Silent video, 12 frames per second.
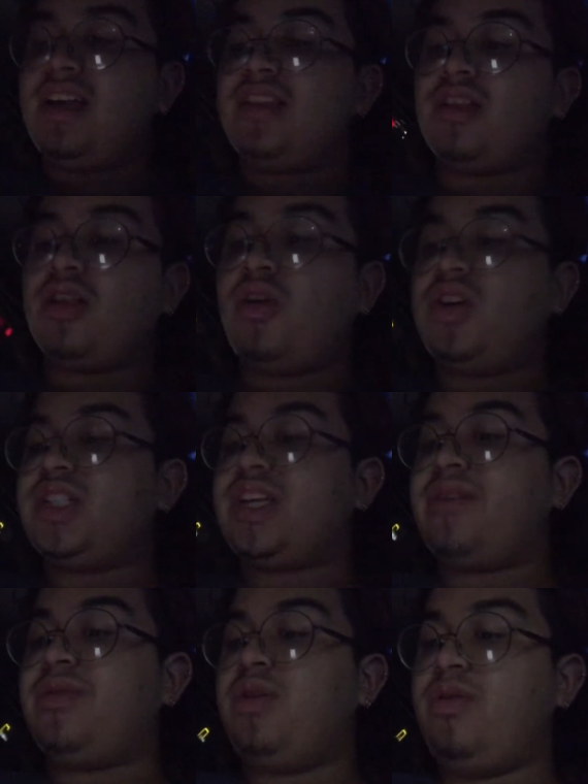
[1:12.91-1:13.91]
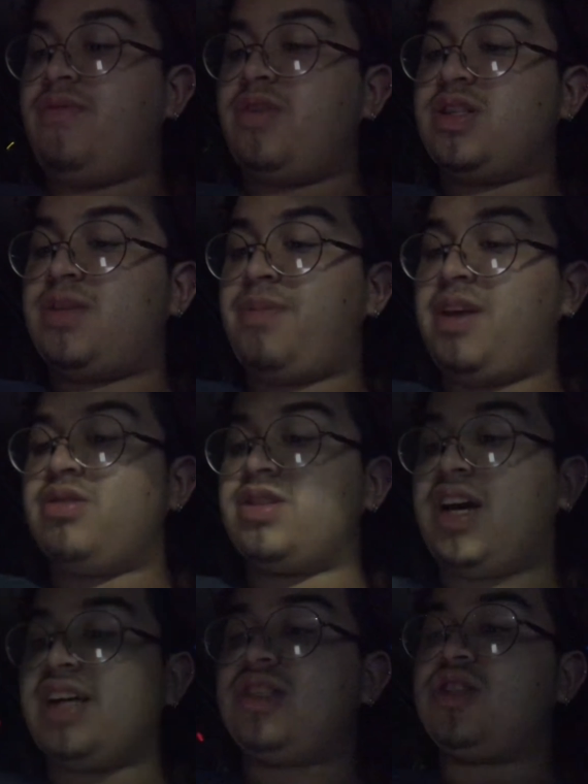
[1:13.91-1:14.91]
The large-scale universe appears
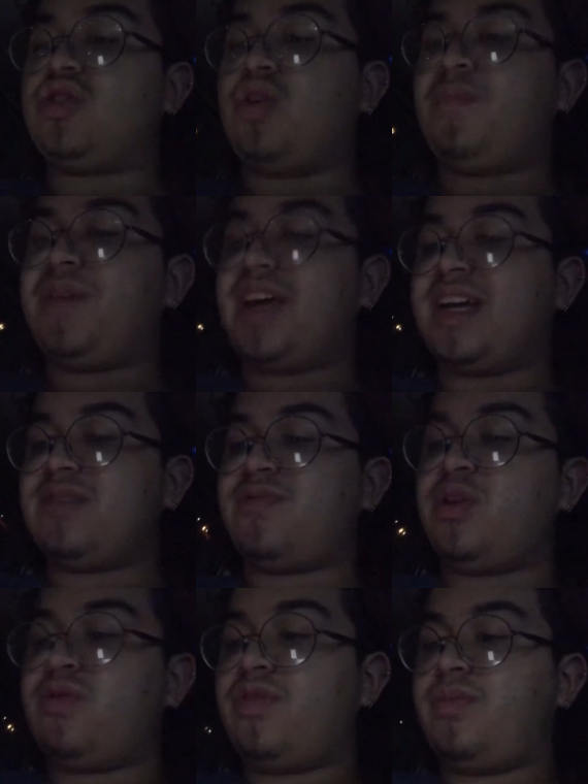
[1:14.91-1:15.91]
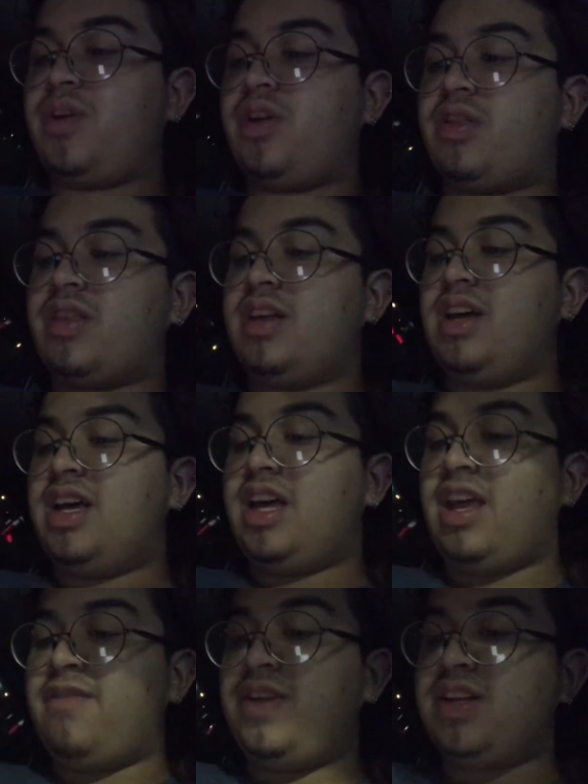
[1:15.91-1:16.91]
isotropic as viewed from Earth.
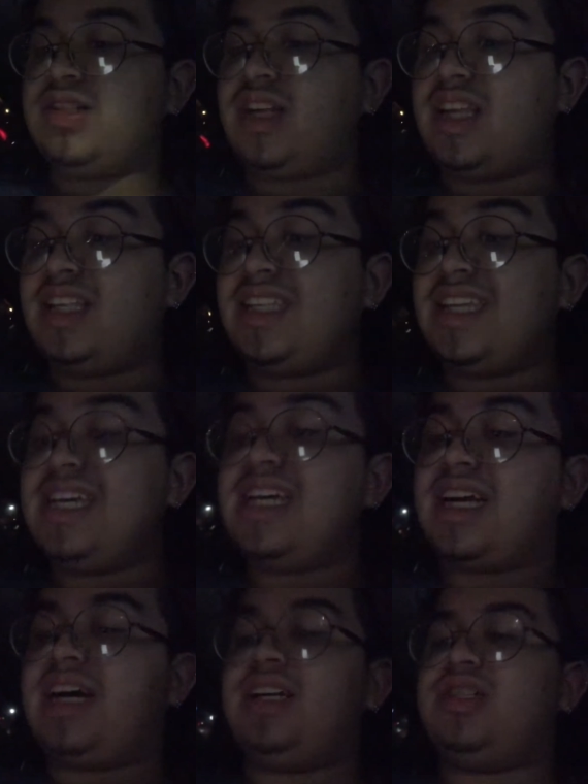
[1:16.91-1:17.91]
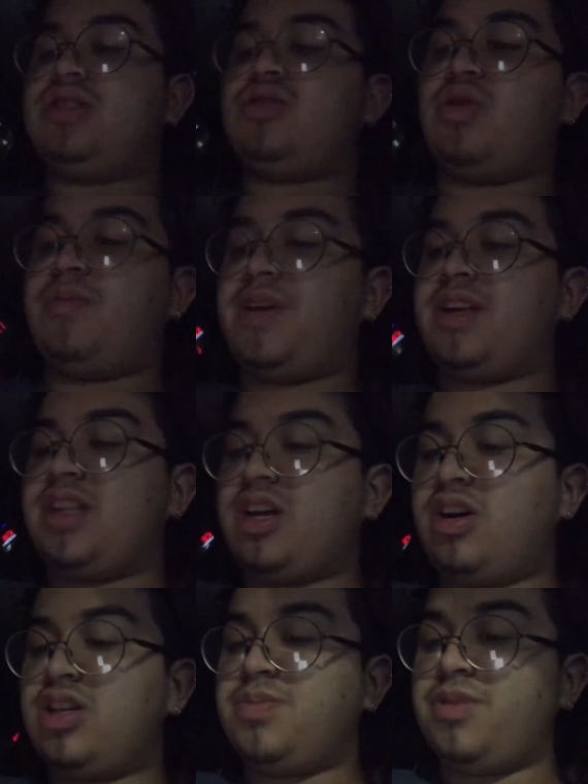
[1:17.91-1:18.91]
If it is indeed isotropic, the
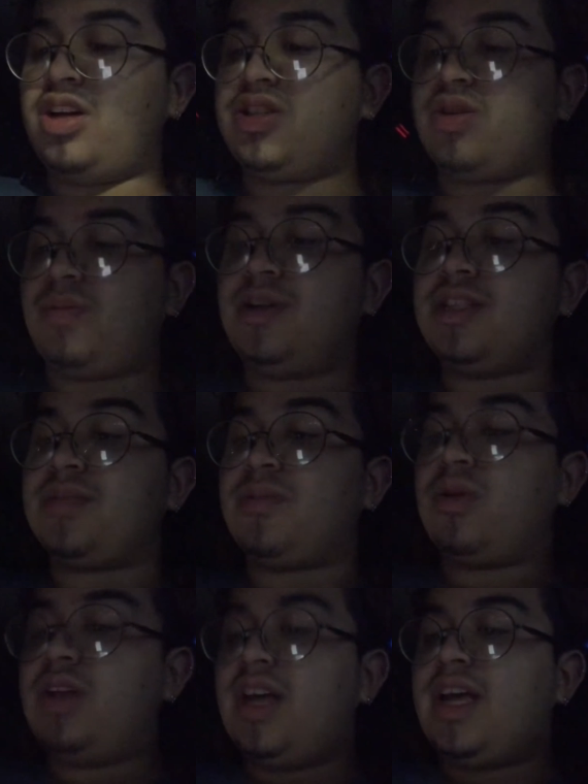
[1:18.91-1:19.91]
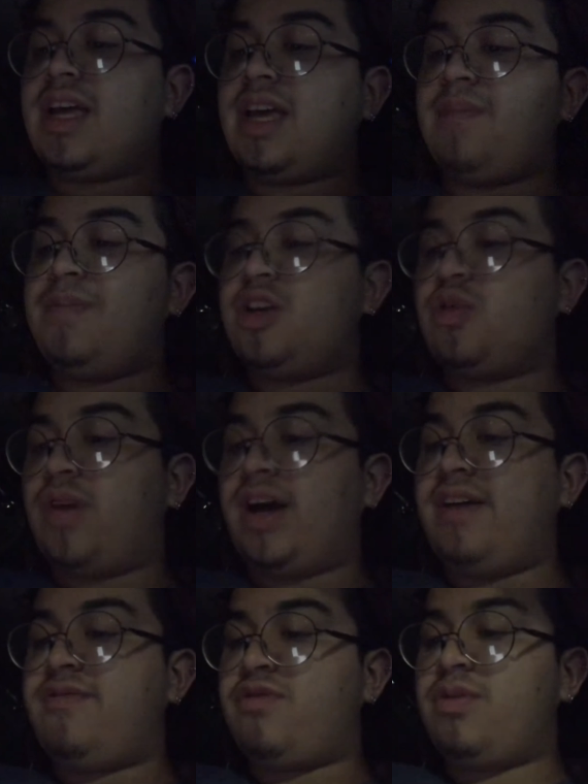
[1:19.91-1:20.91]
cosmological principle can be
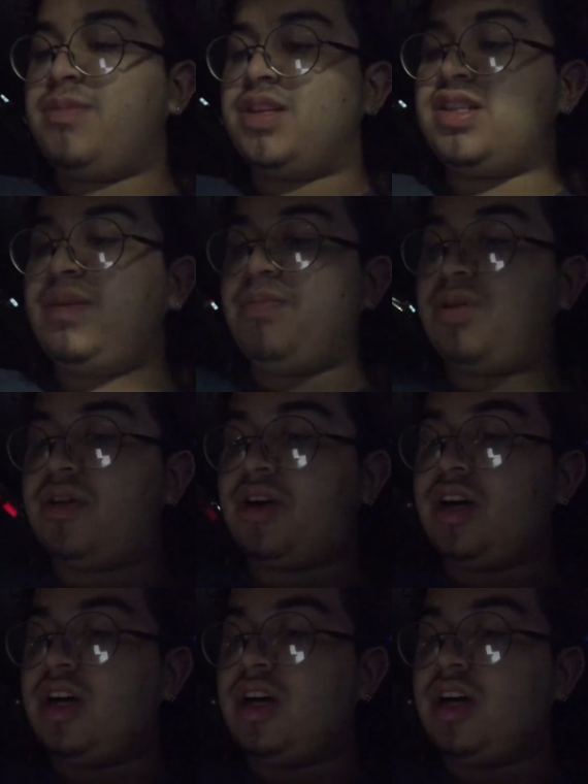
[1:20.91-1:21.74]
derived from the simpler